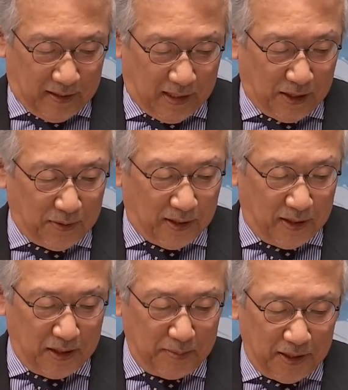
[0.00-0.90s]
Now,
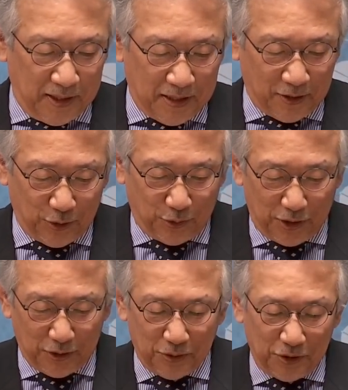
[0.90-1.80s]
allow me to
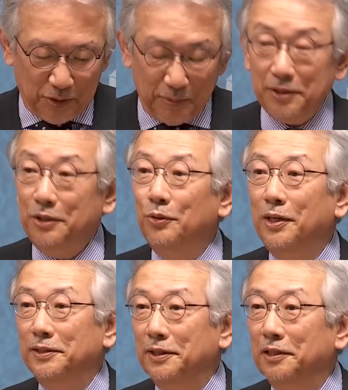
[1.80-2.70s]
introduce Mr.
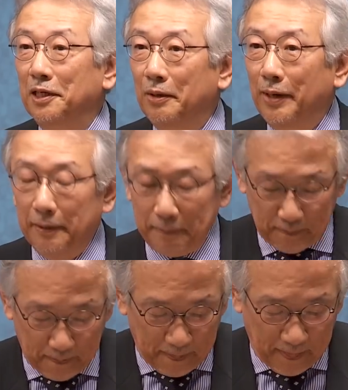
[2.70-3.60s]
Yohei Sasakawa.
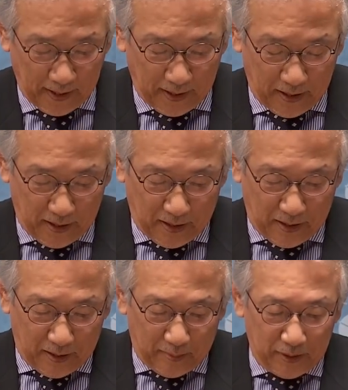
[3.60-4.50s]

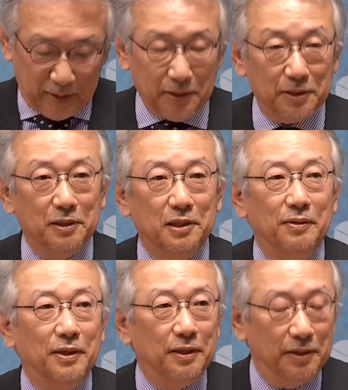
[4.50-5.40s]
Mr.
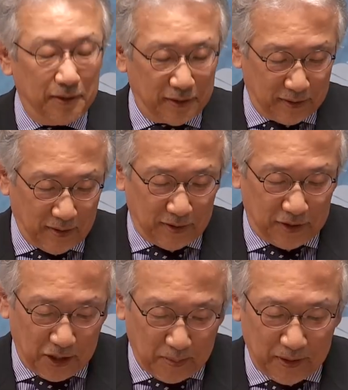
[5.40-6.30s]
Sasakawa is
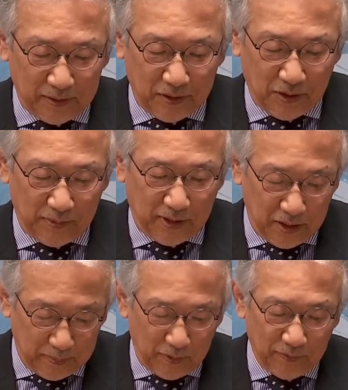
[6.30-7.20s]
chairman of the
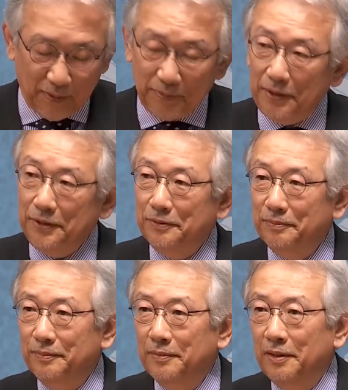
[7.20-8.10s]
Nippon
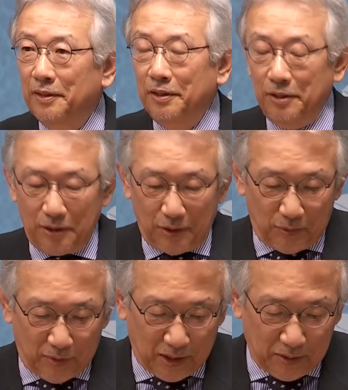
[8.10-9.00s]
Foundation,
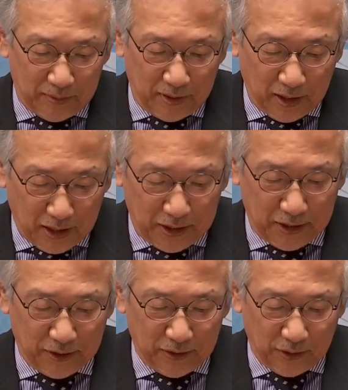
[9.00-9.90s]
one of the
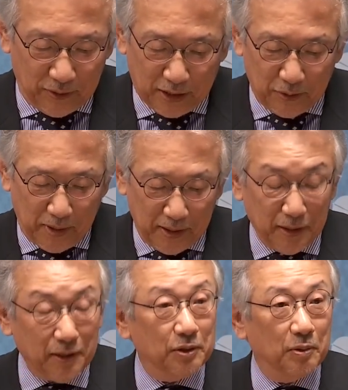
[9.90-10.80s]
largest
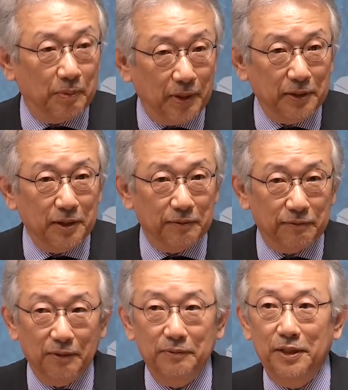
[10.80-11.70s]
grant-making and operating
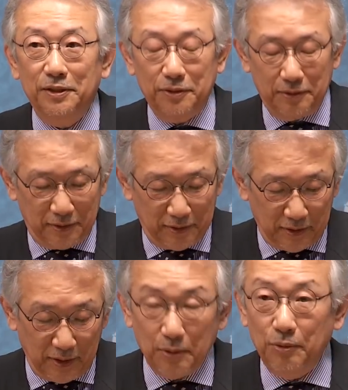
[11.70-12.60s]
foundations
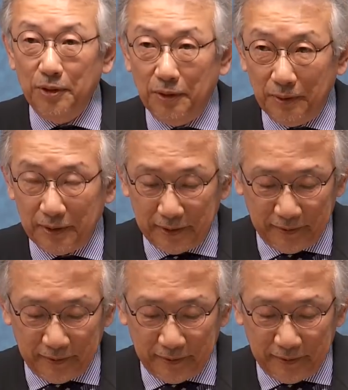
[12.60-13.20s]
in the world.